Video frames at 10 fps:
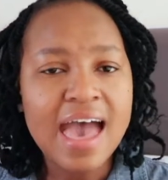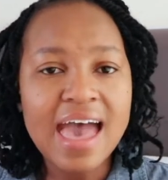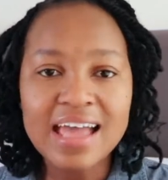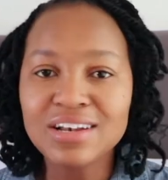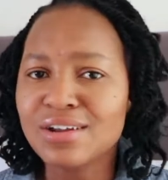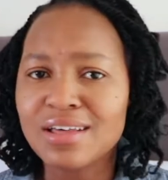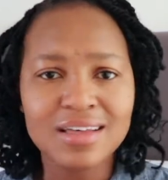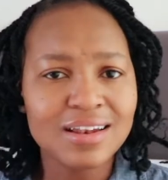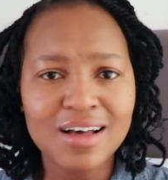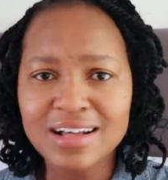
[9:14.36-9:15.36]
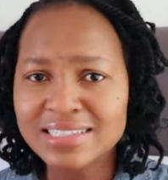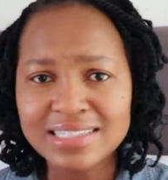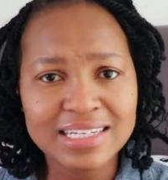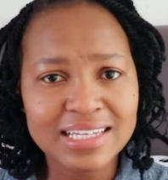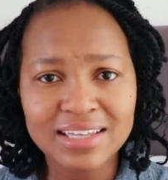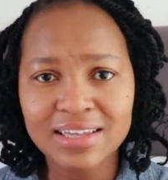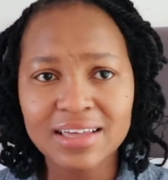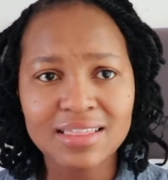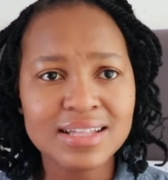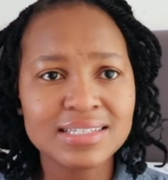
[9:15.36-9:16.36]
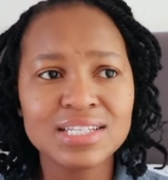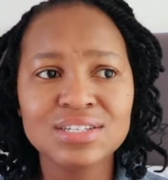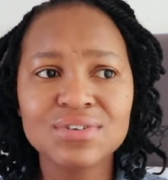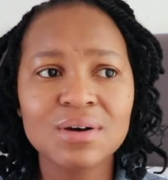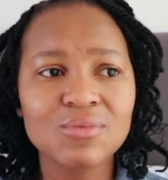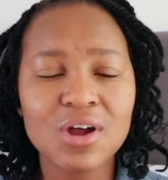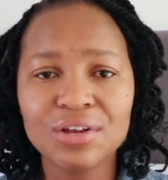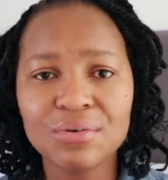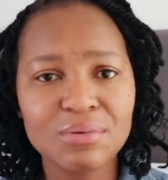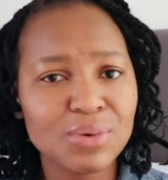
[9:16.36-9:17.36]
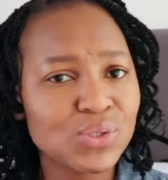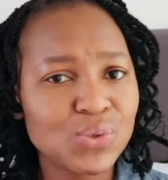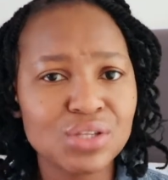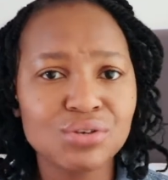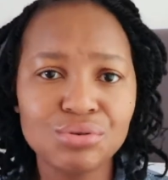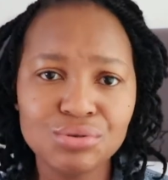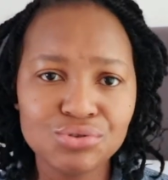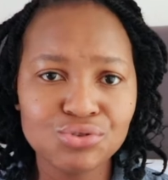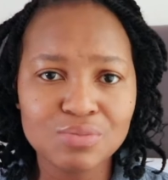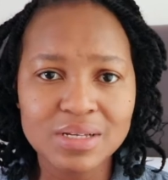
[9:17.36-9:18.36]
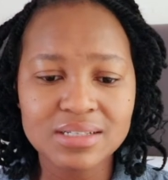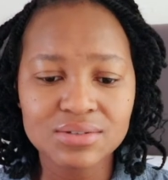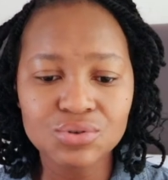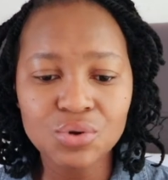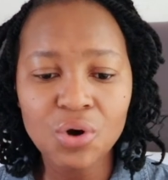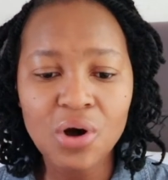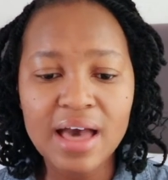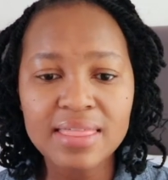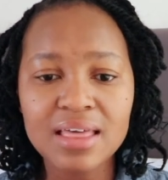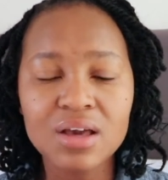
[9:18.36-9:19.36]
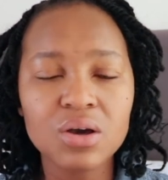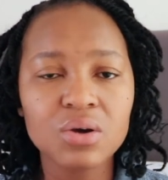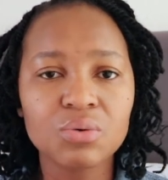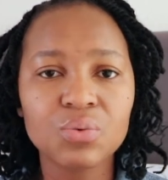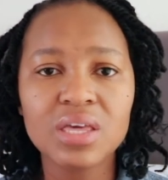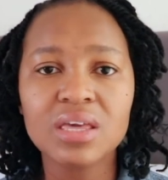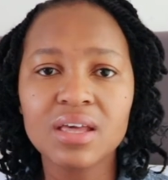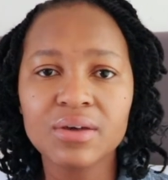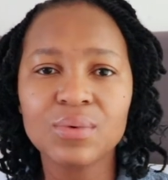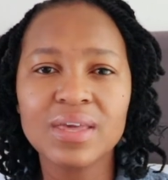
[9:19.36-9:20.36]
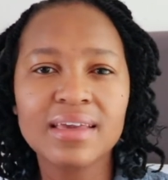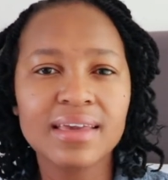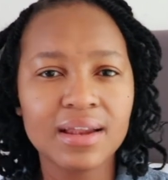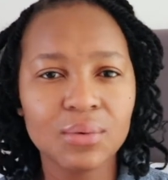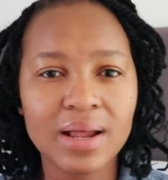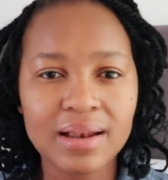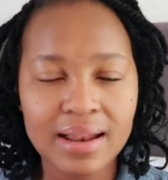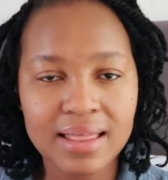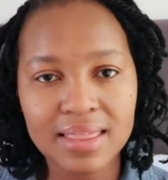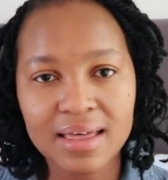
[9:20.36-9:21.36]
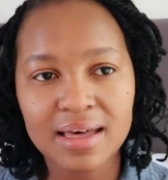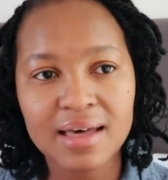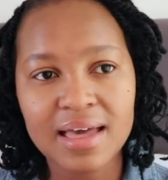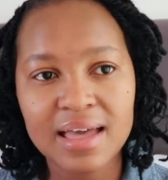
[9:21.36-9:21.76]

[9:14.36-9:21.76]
And lastly, the sense of camaraderie between YouTubers, you know, I think we get one another.